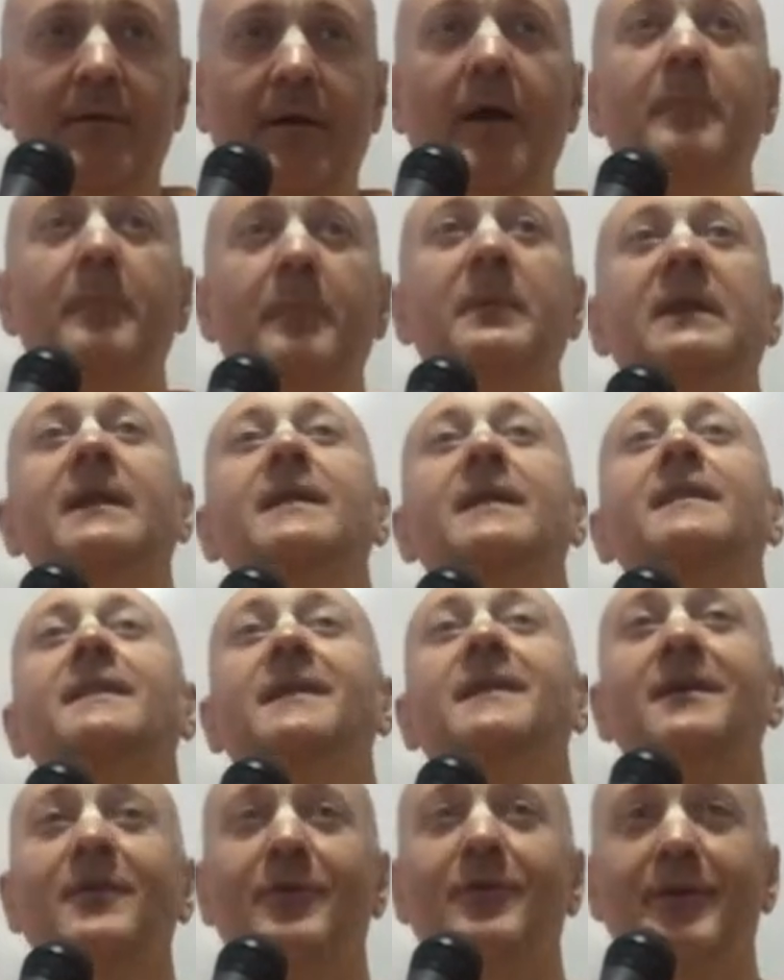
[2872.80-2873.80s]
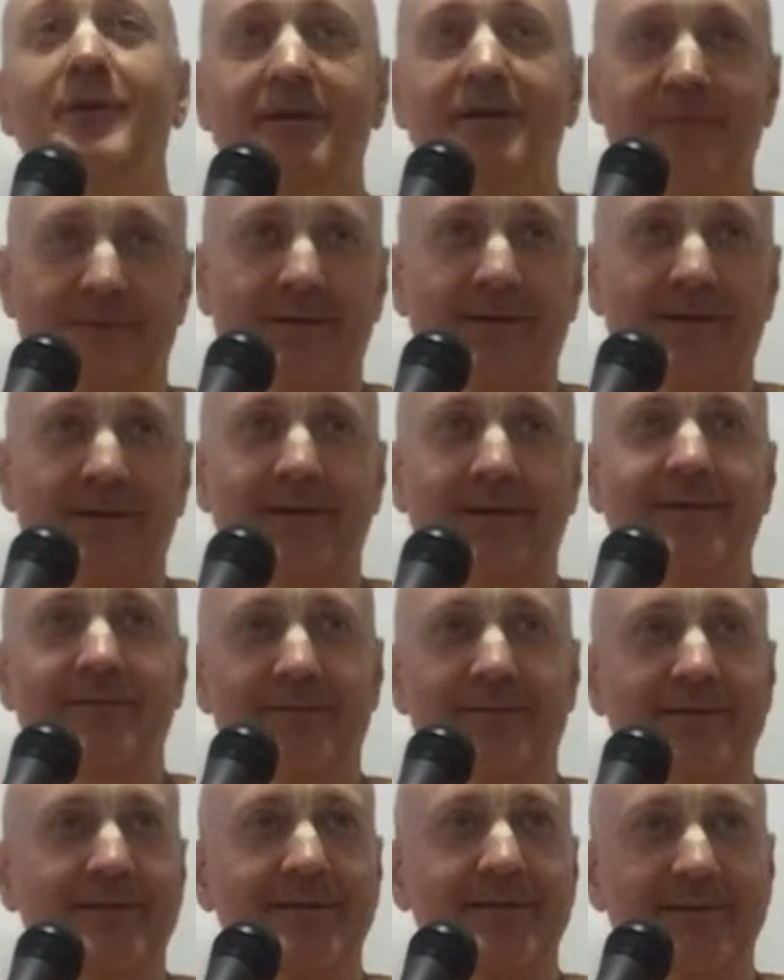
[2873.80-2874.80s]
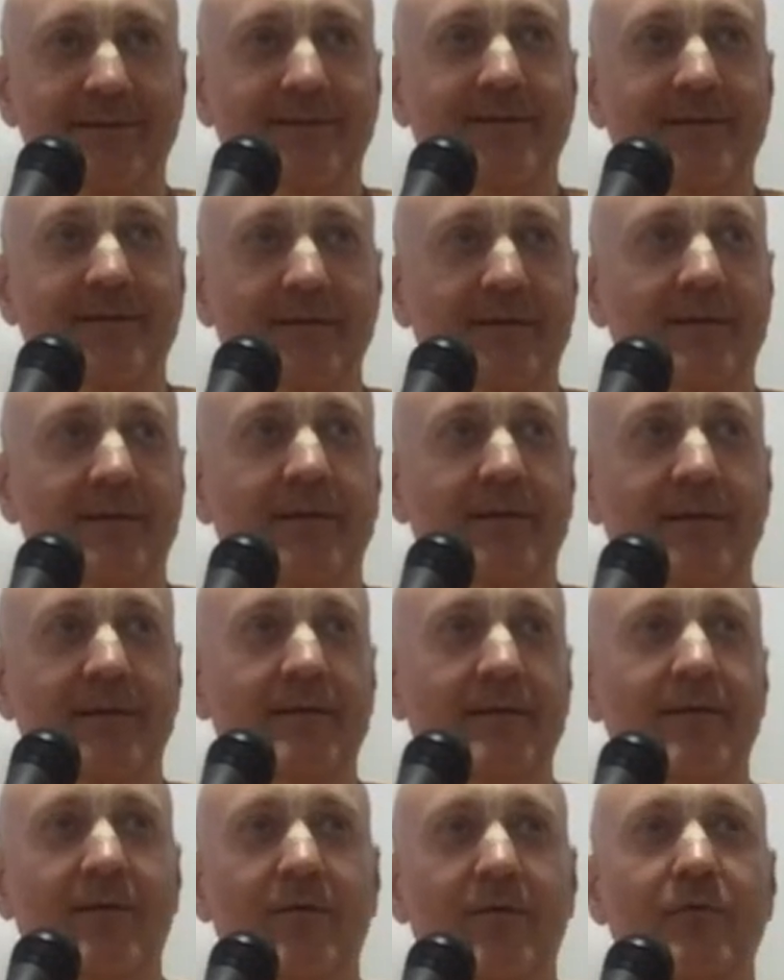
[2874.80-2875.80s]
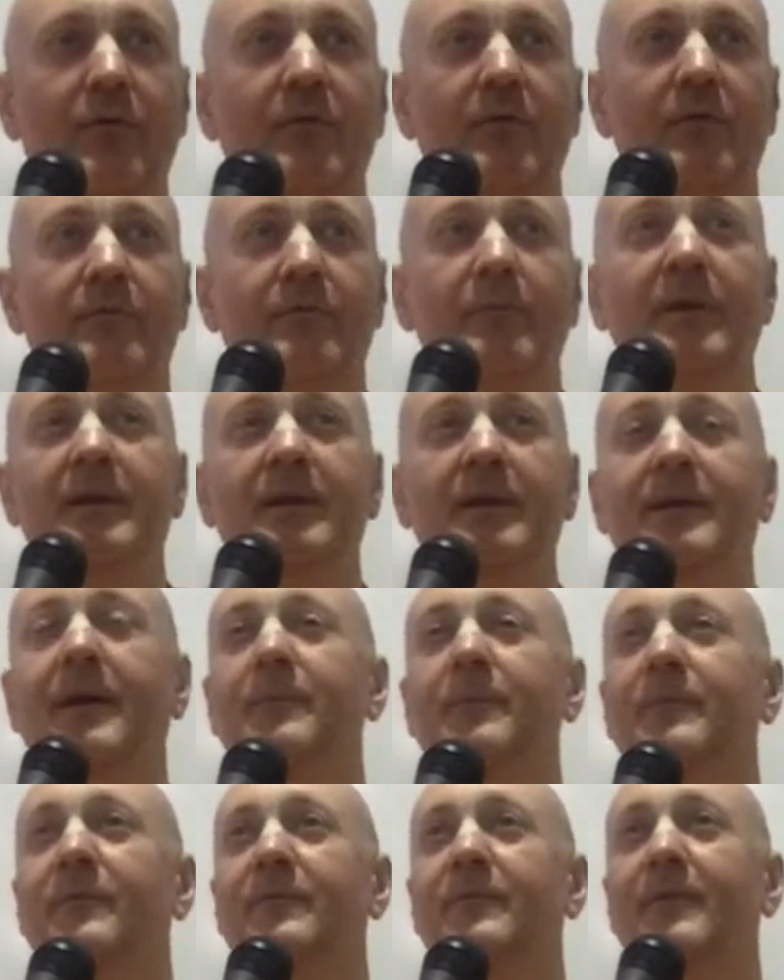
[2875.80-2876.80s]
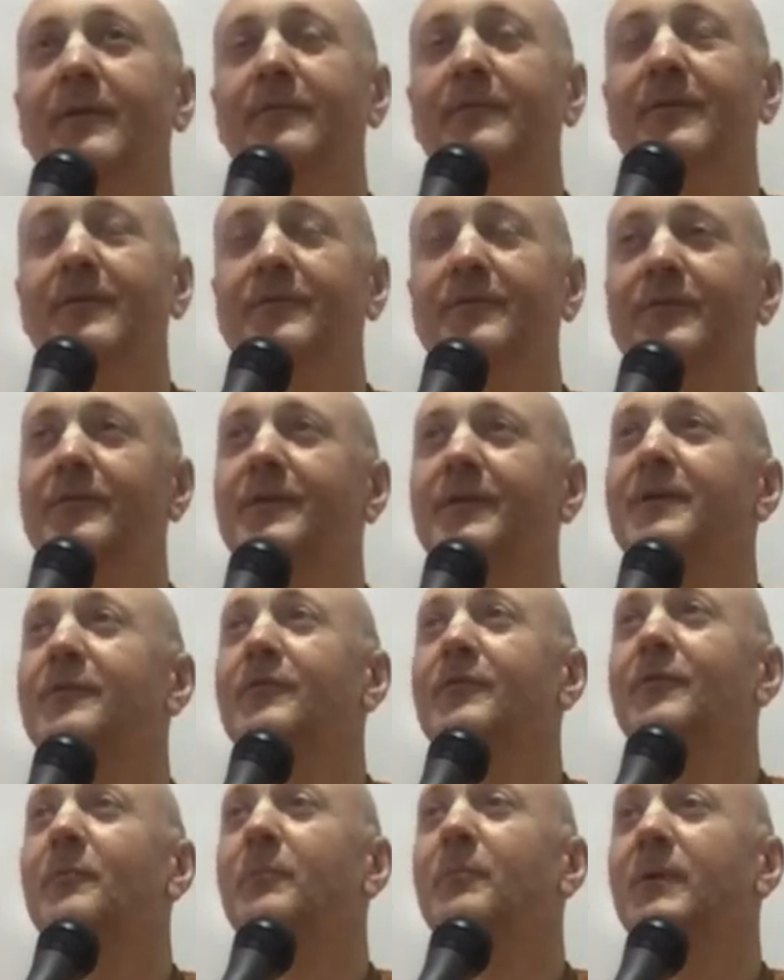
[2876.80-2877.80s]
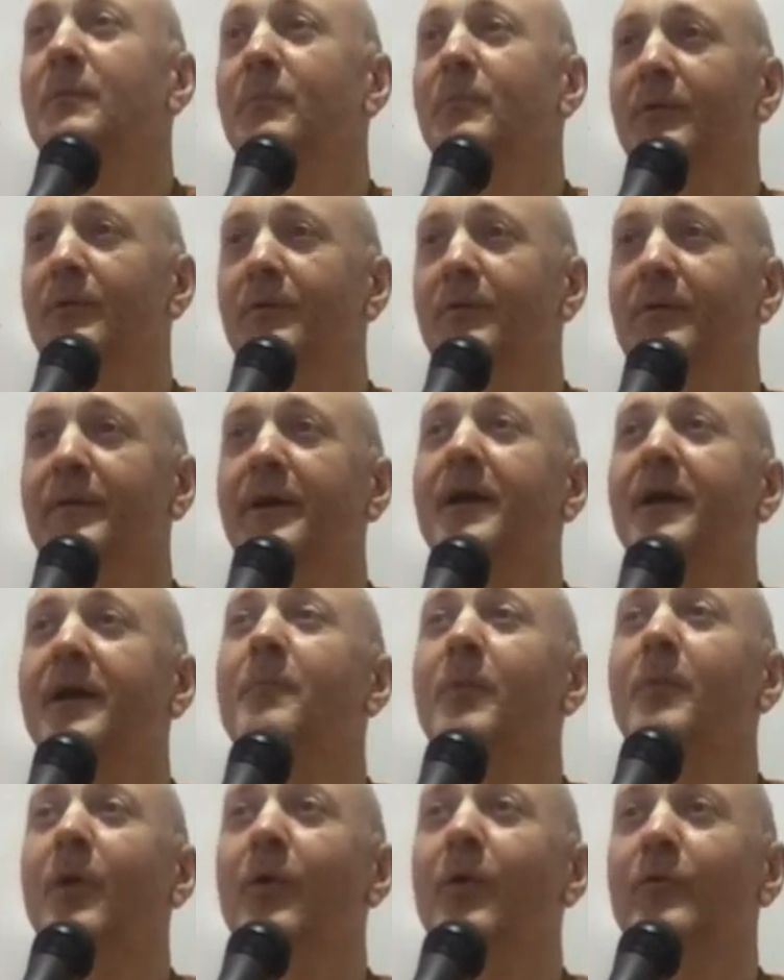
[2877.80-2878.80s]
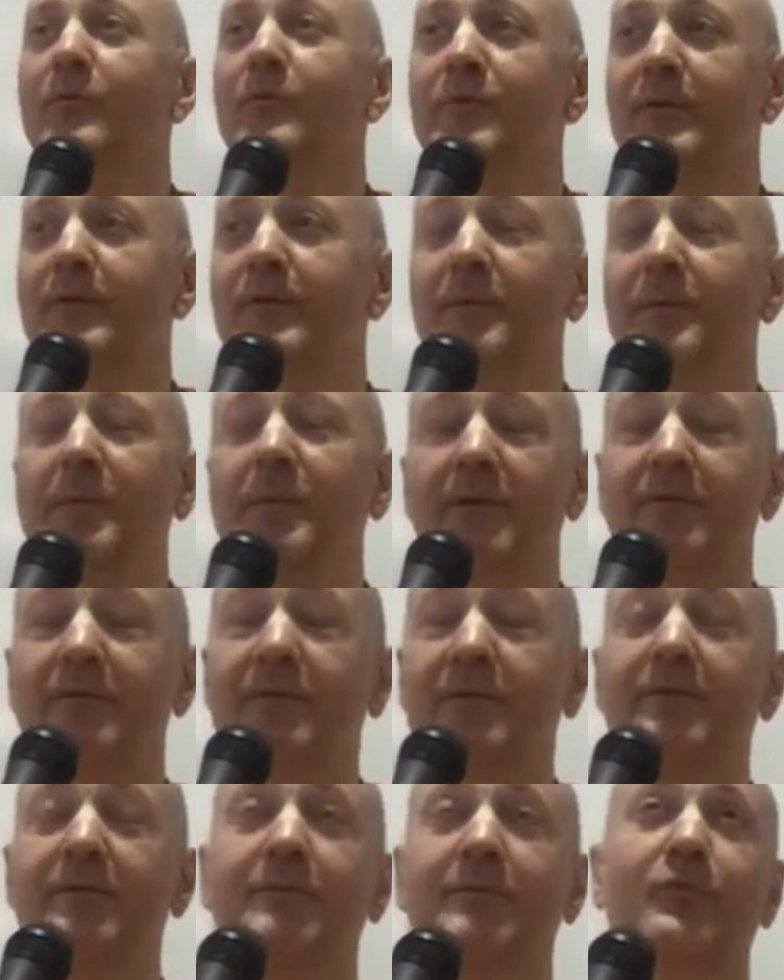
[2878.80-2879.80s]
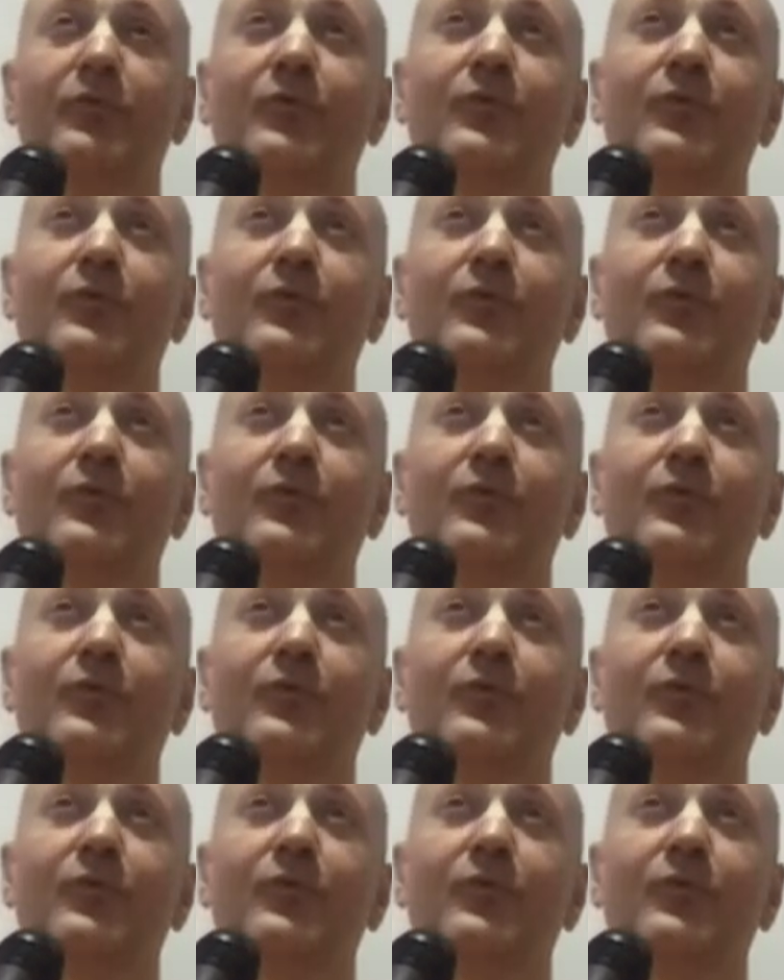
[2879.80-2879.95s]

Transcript: I mean, in theory, at least. Of course, many times I just hear some people, you know, they come close to them and they just,